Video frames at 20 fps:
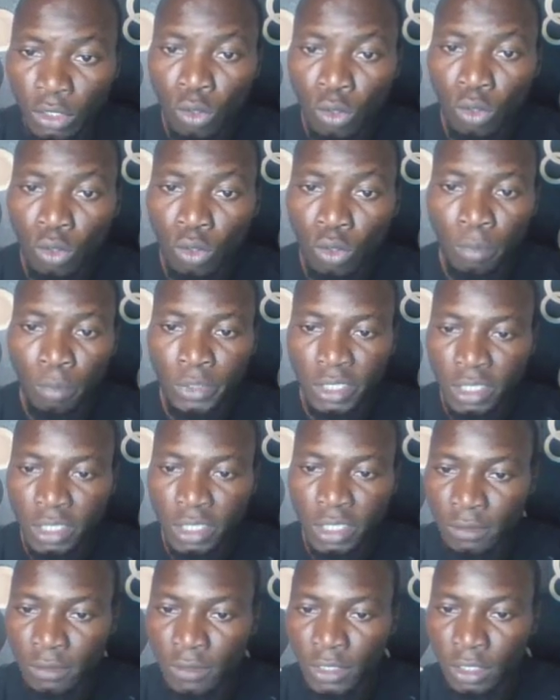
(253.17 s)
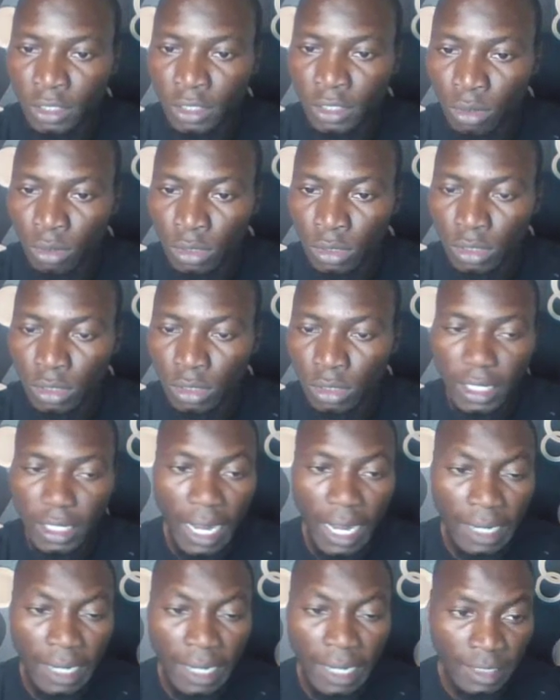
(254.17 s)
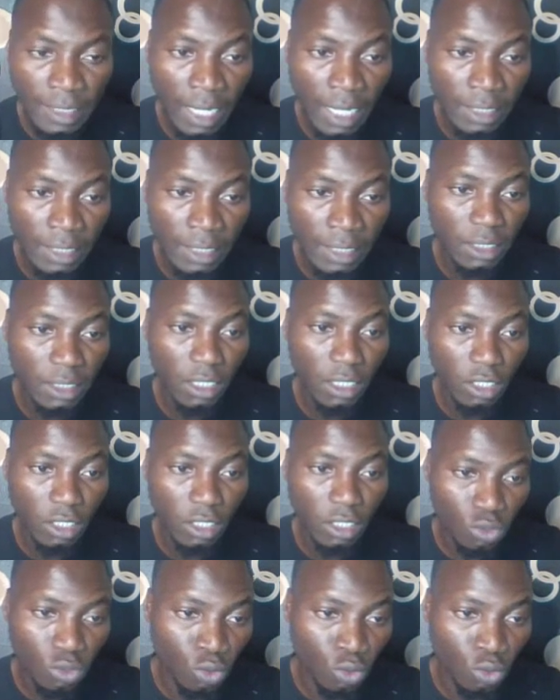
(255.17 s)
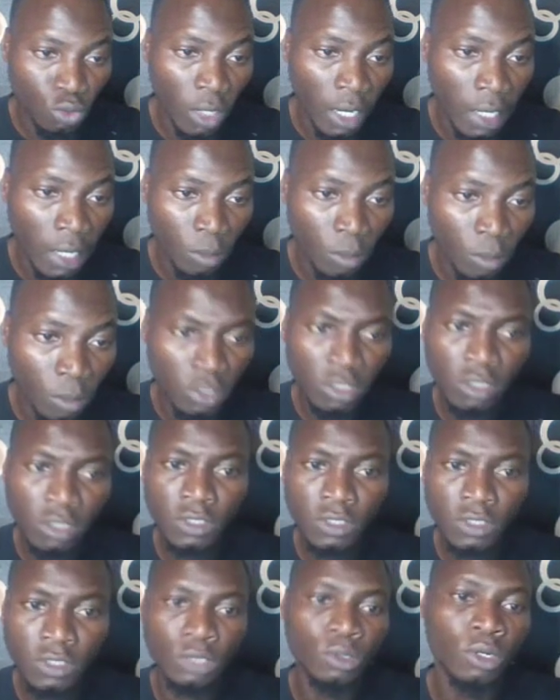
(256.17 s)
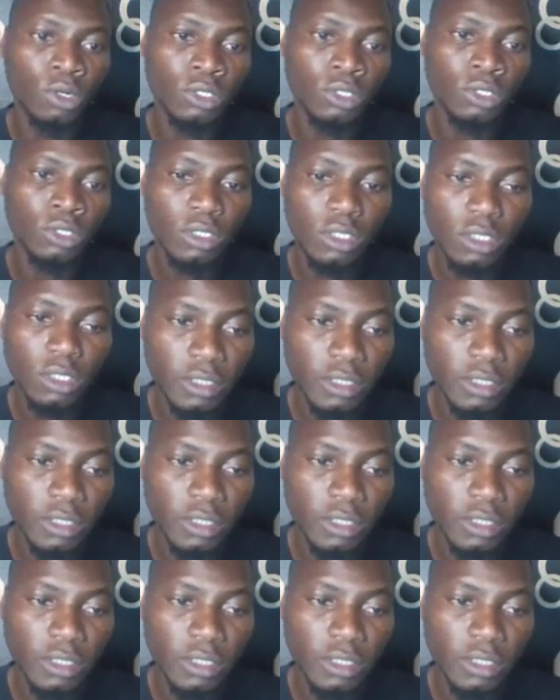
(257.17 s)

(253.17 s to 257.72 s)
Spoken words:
low competitive keywords attached to your high competitive keywords,